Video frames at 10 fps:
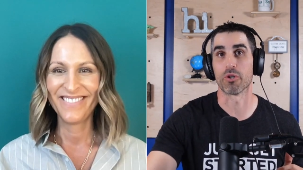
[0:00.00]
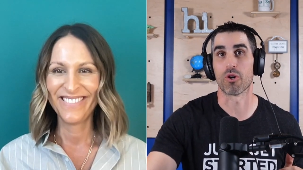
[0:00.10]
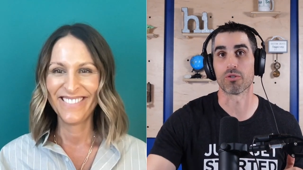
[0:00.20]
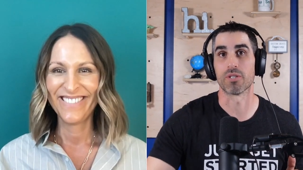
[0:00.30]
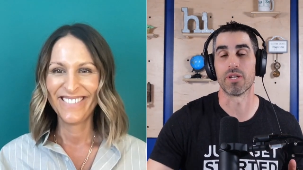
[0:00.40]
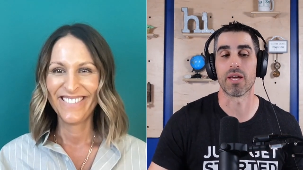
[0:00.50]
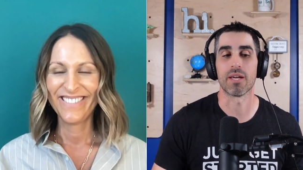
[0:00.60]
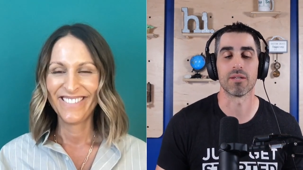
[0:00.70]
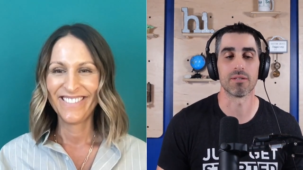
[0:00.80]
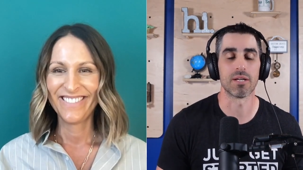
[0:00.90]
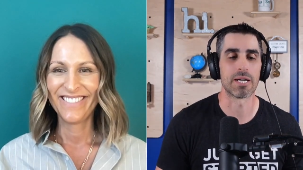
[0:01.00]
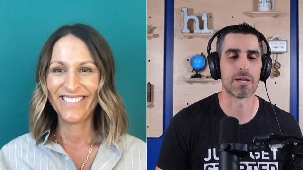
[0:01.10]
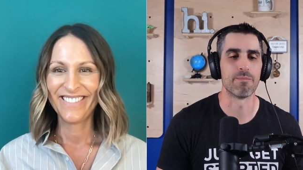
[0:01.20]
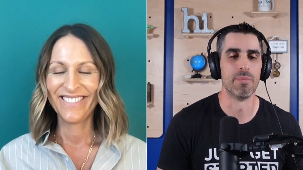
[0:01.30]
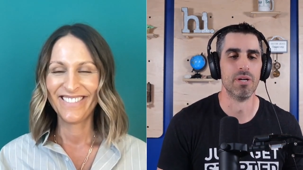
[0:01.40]
Speaker 1: you are today
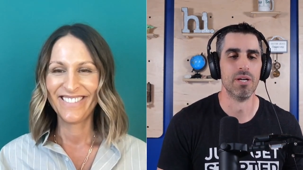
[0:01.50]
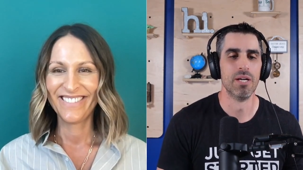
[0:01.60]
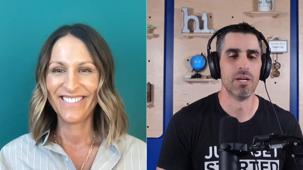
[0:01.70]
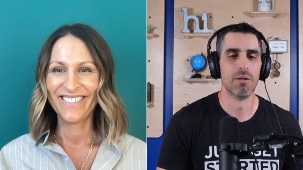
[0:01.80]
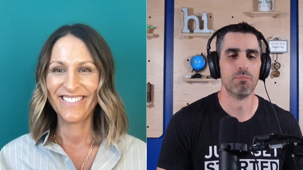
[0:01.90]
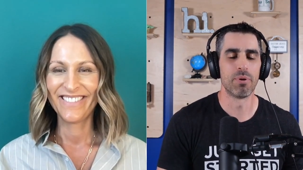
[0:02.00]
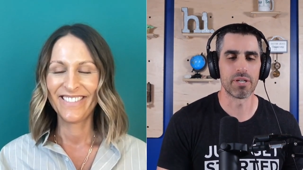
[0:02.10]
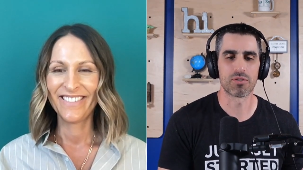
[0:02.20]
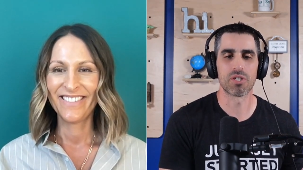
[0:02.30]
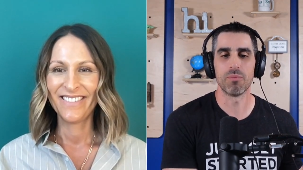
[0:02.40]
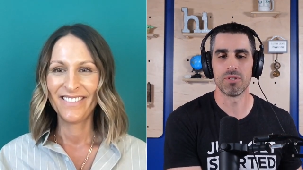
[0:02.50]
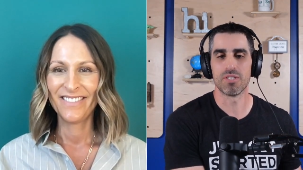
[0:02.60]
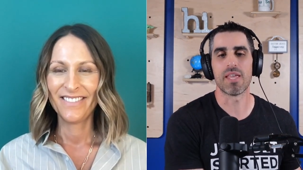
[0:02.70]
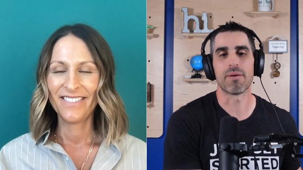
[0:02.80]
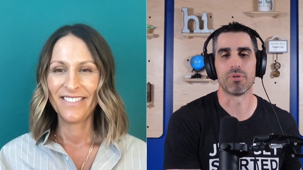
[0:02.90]
um, but if someone's
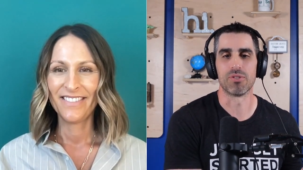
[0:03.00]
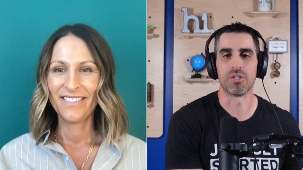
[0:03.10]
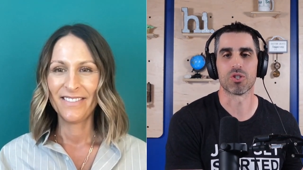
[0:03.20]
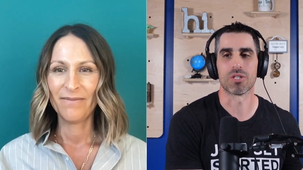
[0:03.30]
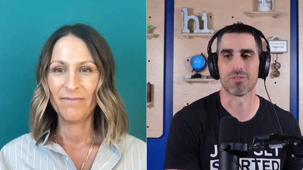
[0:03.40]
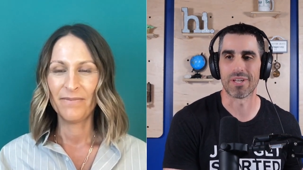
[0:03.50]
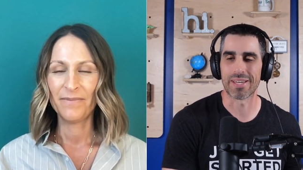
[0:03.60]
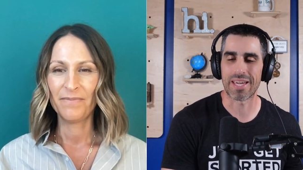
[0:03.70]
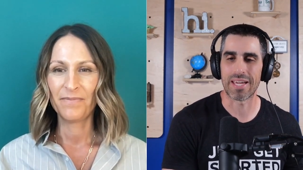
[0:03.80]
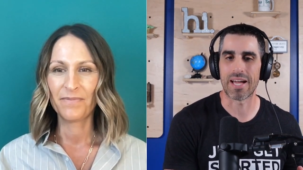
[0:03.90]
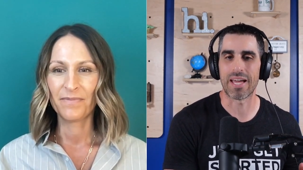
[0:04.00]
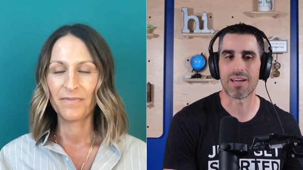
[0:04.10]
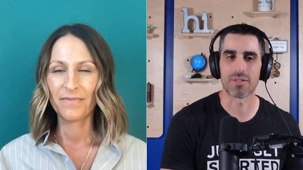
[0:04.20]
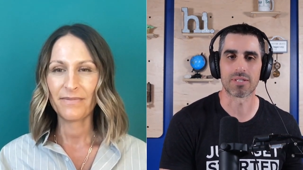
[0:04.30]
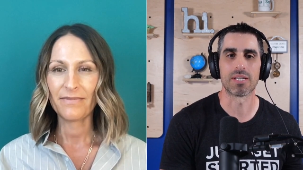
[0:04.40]
in that position of like hey i
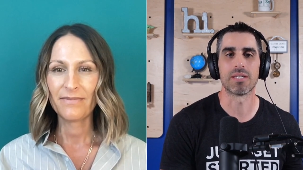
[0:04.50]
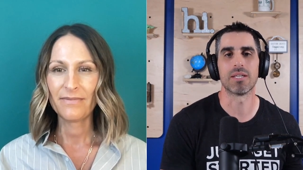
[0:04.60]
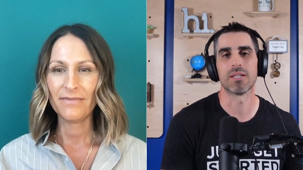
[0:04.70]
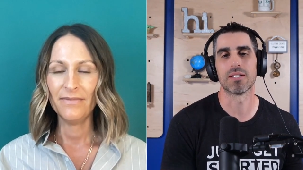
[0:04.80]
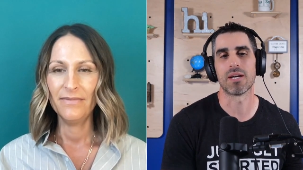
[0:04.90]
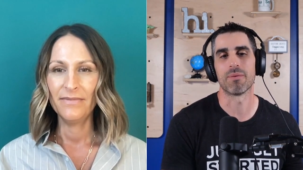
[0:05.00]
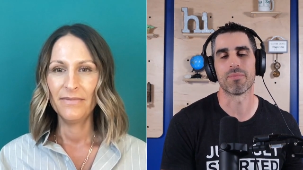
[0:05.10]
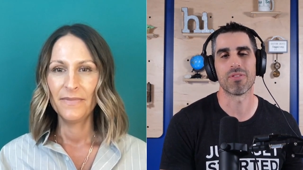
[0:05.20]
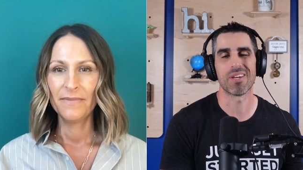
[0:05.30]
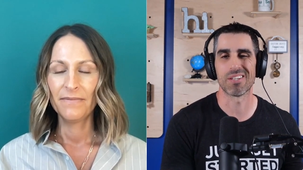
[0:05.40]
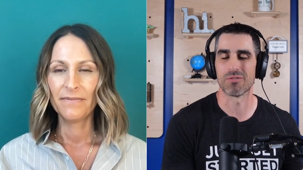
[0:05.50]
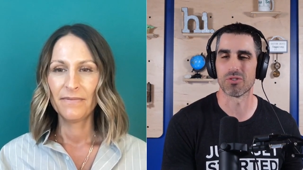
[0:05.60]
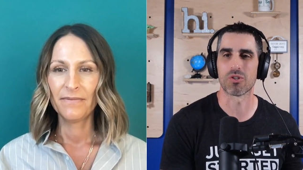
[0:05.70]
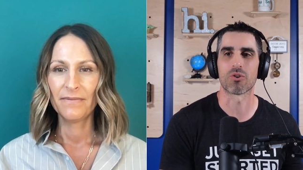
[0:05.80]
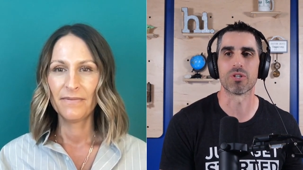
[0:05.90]
have this idea i'm thinking of
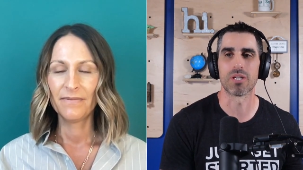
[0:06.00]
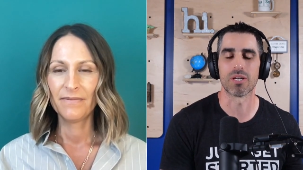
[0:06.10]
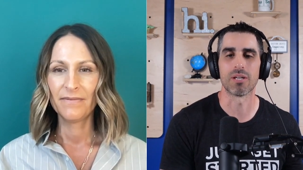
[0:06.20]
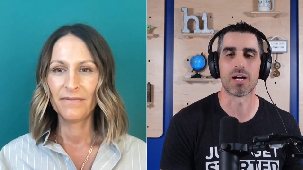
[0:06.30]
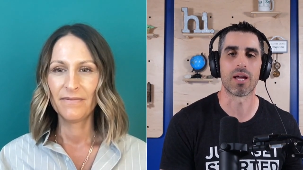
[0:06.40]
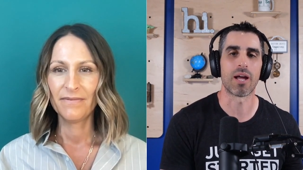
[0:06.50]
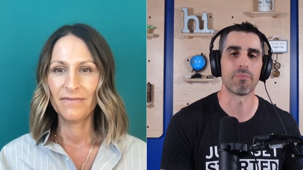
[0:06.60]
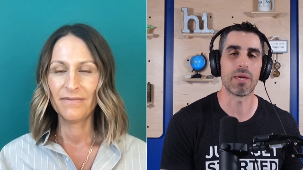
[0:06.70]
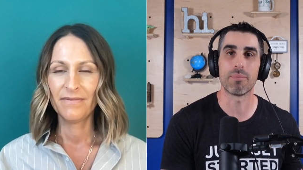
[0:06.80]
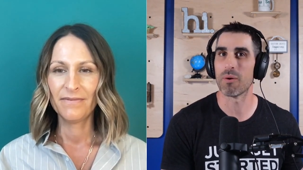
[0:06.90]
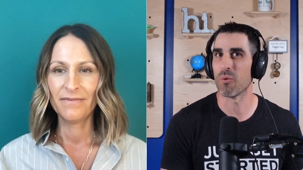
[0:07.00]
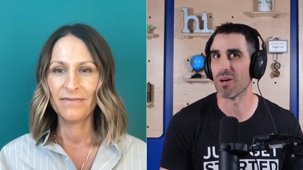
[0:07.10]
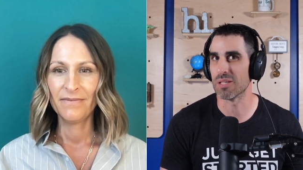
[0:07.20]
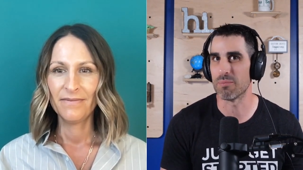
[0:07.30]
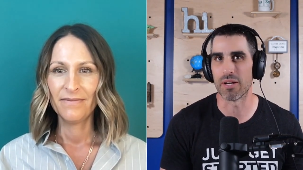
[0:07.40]
starting I, I maybe i want
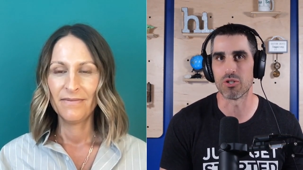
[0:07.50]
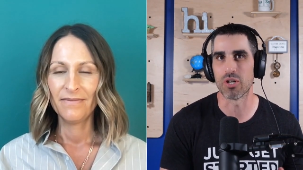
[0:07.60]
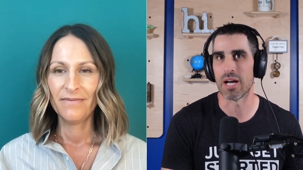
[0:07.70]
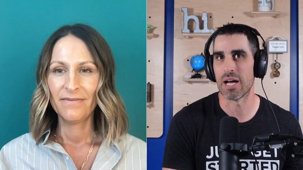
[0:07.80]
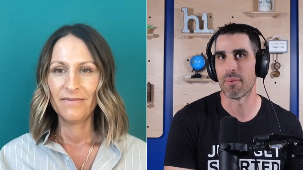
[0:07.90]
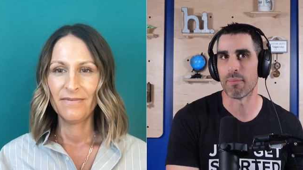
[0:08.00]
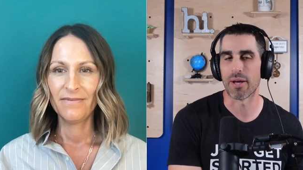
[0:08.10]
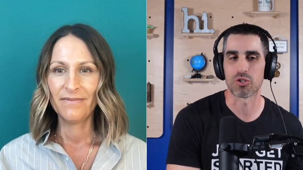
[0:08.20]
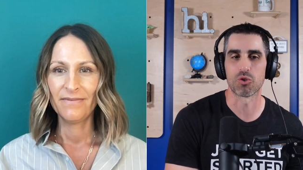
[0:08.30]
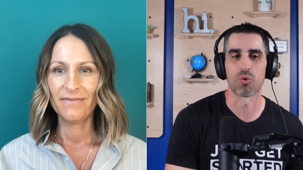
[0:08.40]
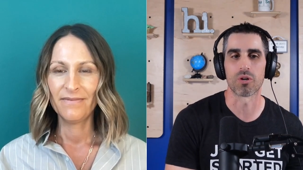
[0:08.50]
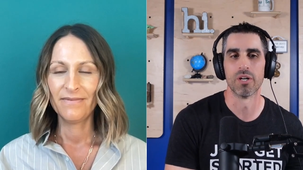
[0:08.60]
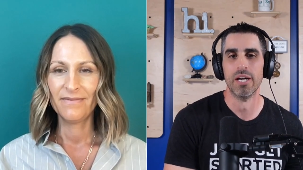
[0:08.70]
to leave my job i'm not sure